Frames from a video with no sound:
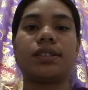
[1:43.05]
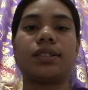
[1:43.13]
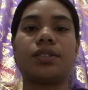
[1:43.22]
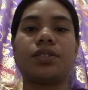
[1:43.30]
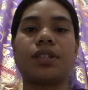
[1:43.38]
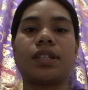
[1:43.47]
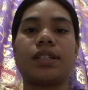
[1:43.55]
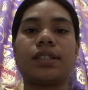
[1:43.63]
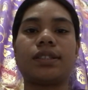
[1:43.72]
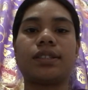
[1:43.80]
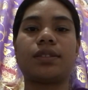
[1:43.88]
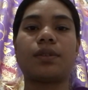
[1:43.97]
such
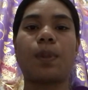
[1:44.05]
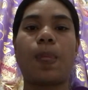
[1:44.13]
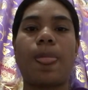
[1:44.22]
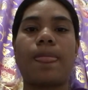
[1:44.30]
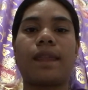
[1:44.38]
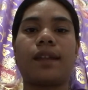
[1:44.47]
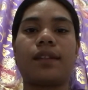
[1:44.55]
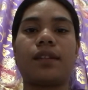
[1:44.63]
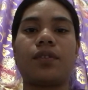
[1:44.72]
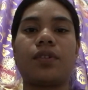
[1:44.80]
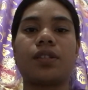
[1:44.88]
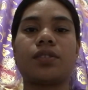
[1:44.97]
as
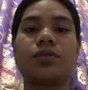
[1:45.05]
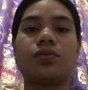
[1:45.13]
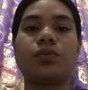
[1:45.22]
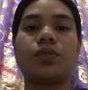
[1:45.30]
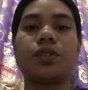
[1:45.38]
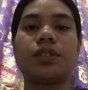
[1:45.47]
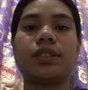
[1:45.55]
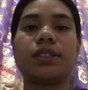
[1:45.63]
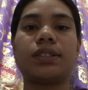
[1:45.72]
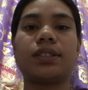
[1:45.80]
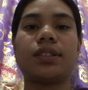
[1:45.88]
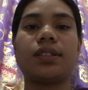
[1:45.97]
direction
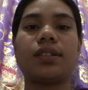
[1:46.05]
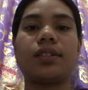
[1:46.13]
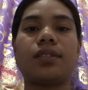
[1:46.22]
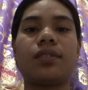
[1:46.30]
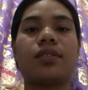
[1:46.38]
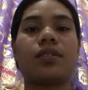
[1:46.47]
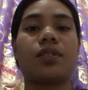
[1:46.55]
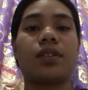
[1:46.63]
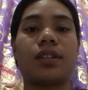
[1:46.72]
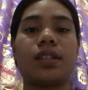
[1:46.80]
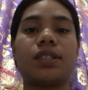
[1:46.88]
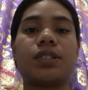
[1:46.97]
words,
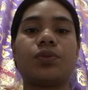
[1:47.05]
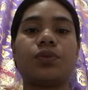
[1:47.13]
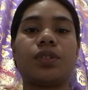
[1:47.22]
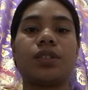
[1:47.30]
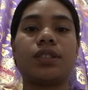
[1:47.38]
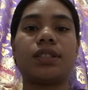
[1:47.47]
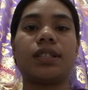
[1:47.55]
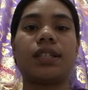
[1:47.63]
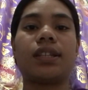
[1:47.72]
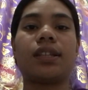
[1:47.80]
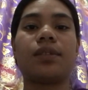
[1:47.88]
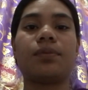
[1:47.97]
condensed words, and
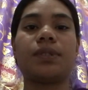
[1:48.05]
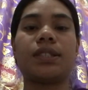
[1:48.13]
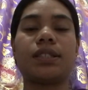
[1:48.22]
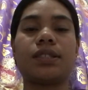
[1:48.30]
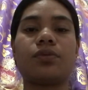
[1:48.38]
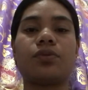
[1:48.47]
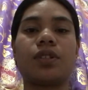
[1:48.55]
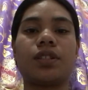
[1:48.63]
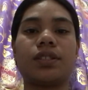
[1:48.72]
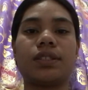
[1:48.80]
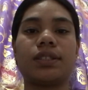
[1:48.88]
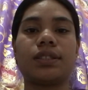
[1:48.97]
limiting
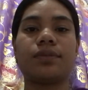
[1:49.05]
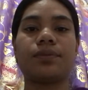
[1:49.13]
words.